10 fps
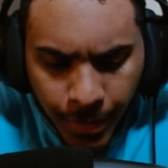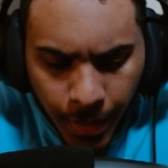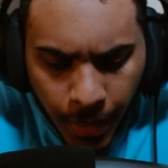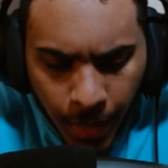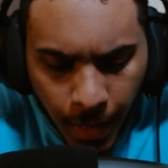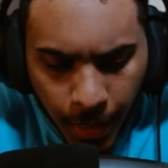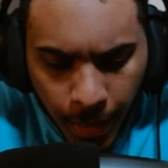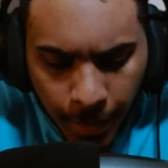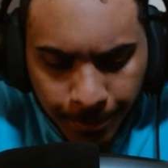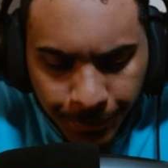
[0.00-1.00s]

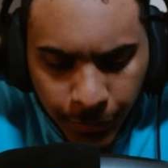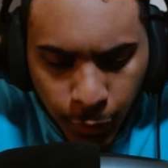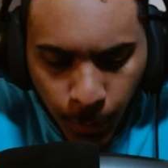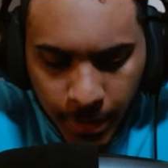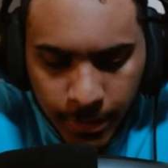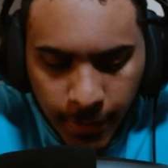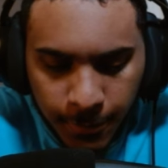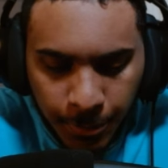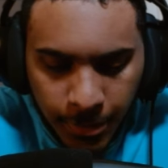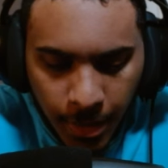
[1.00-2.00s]

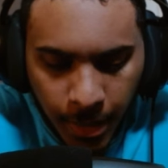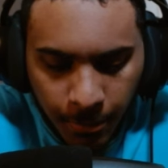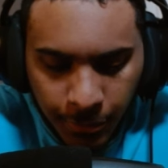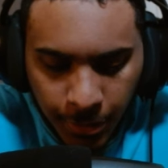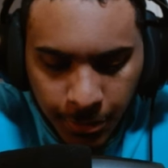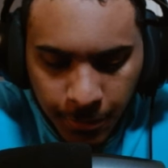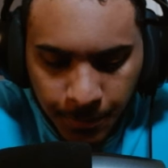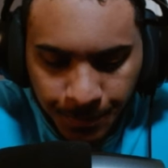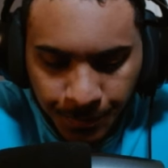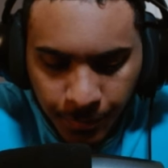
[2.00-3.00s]
26% damage reduction
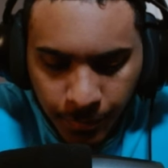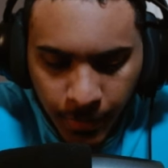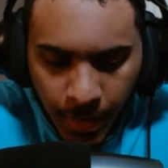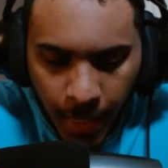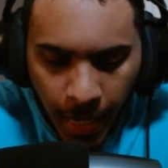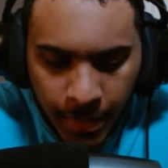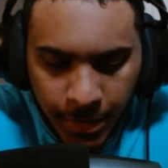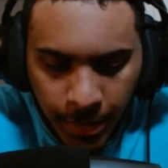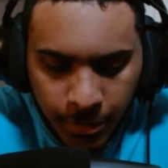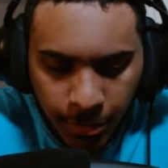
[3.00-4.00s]
and
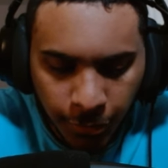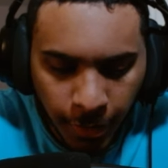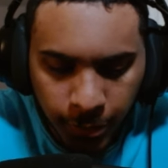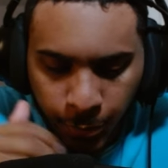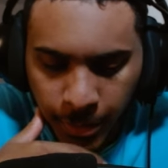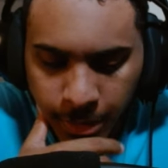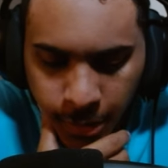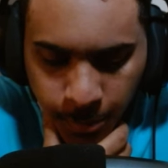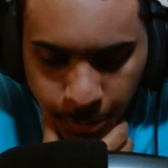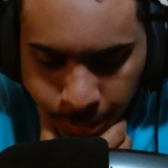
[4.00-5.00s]
chance to crit
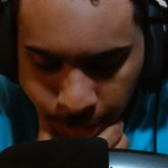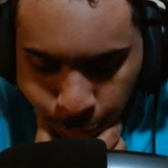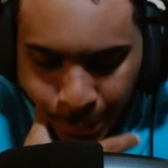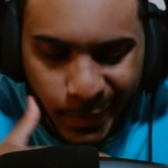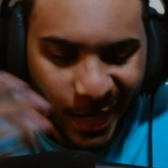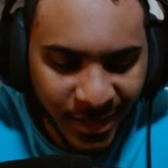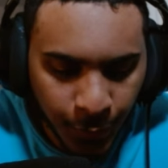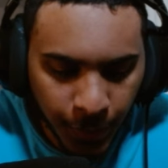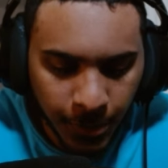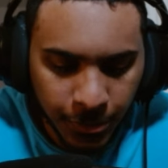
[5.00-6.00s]
26%. So he just has
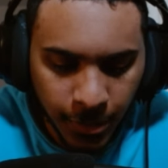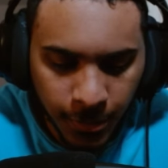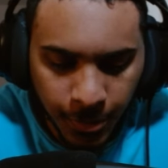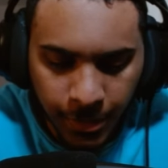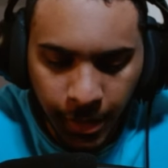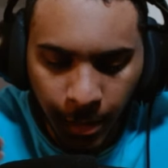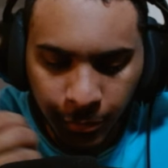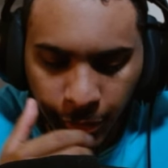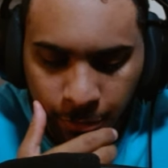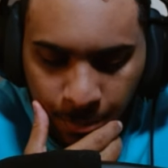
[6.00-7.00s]
26% damage
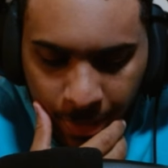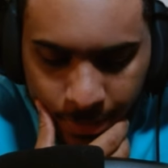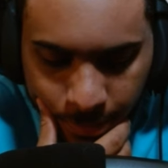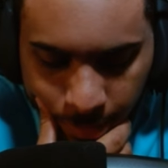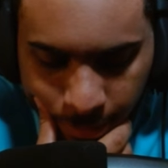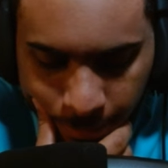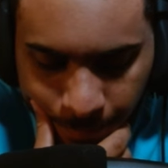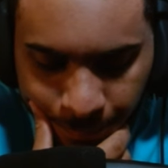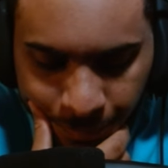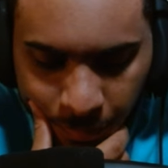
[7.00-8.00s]
reduction baseline.
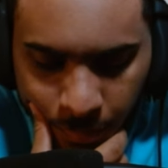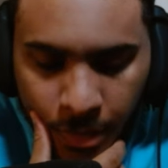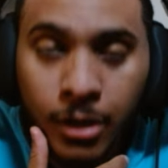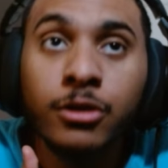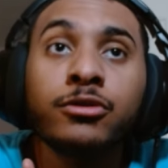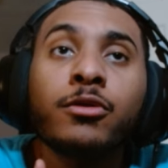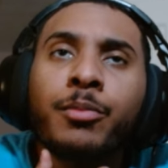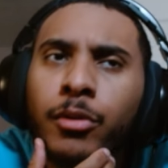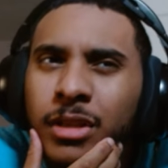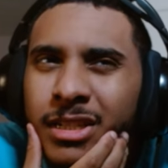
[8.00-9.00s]
So
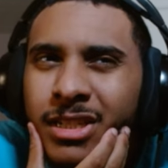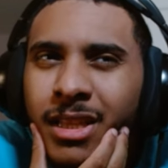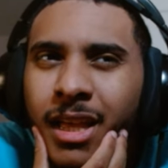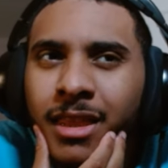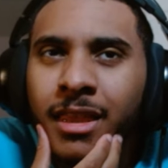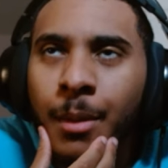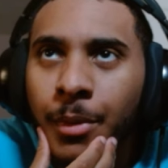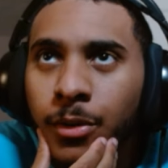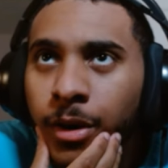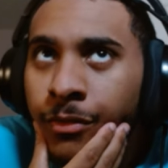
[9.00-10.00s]
Broly, Chila, and
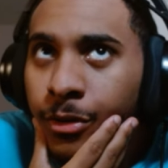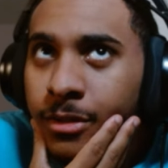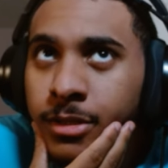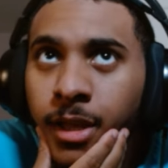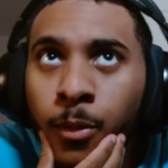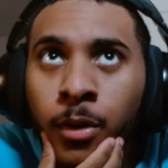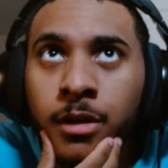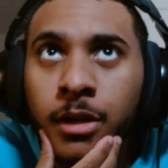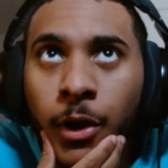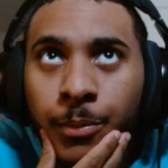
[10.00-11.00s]
Lemmo, if they're in slot 1,
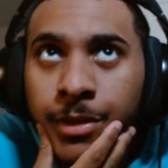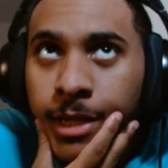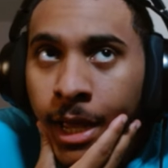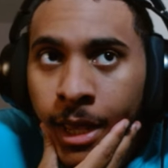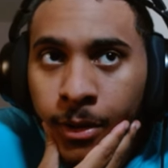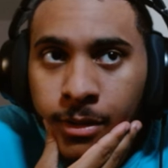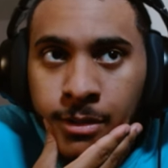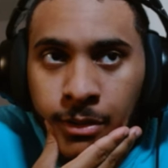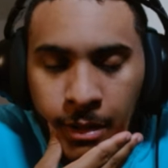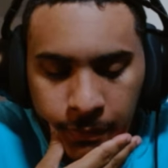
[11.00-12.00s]
could help this guy out because
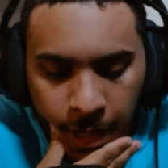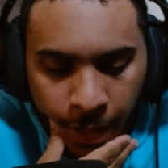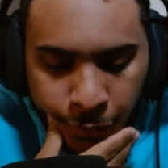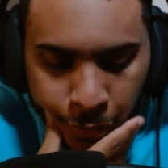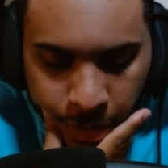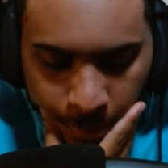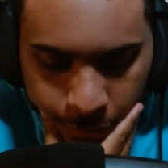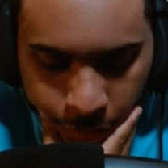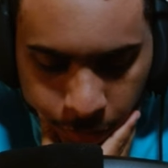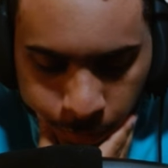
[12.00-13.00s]
they're giving extra damage
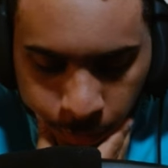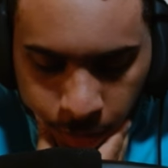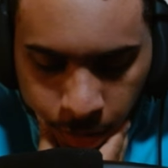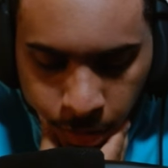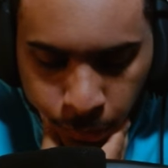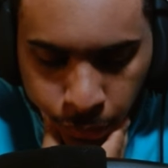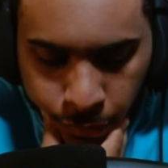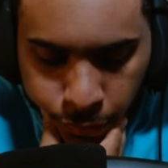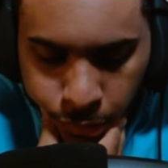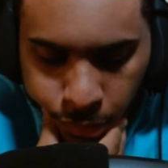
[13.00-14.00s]
reduction when they do their